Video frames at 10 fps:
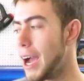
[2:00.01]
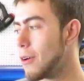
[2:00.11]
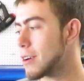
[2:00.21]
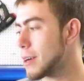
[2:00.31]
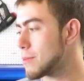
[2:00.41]

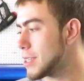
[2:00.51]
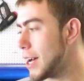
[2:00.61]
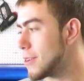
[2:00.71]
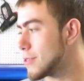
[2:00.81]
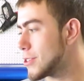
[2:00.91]
it comes
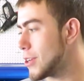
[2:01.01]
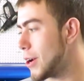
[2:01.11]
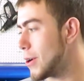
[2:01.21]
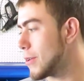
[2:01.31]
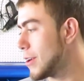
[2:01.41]
out.
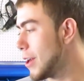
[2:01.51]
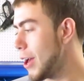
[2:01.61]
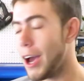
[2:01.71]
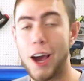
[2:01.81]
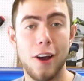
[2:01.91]
So
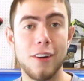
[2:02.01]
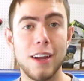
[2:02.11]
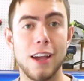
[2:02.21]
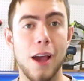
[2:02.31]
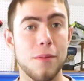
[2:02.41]

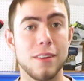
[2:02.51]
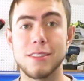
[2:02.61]
alright, I mean,